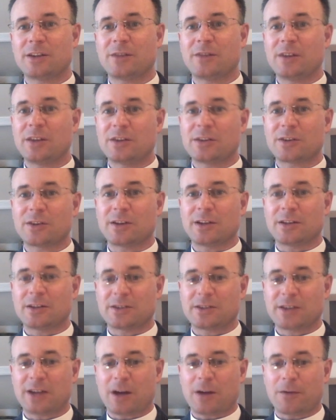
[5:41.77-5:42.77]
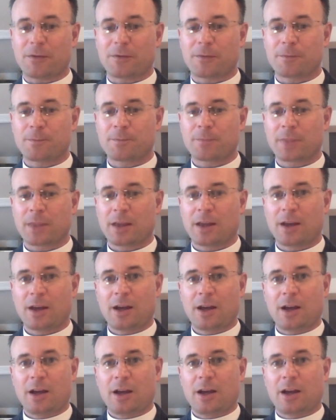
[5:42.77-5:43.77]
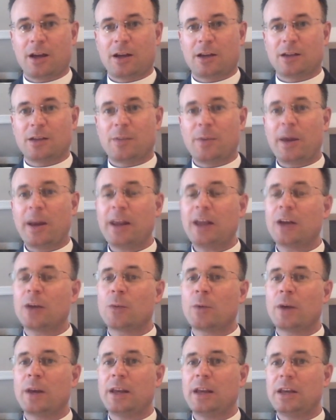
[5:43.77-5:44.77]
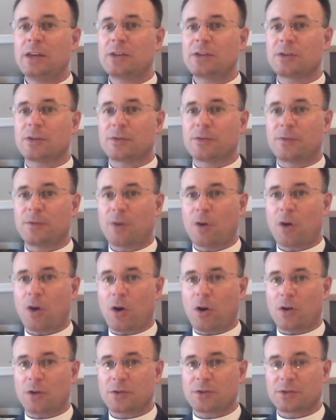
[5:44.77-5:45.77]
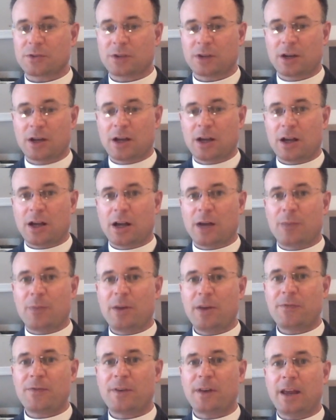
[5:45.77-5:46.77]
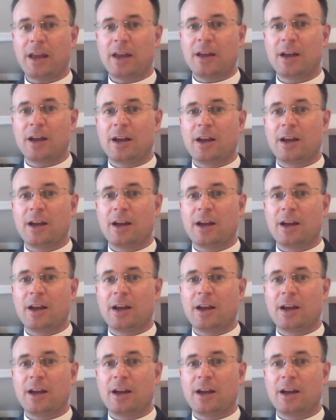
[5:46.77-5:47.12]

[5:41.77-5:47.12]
of Easter itself. Depending on when Easter falls, Epiphany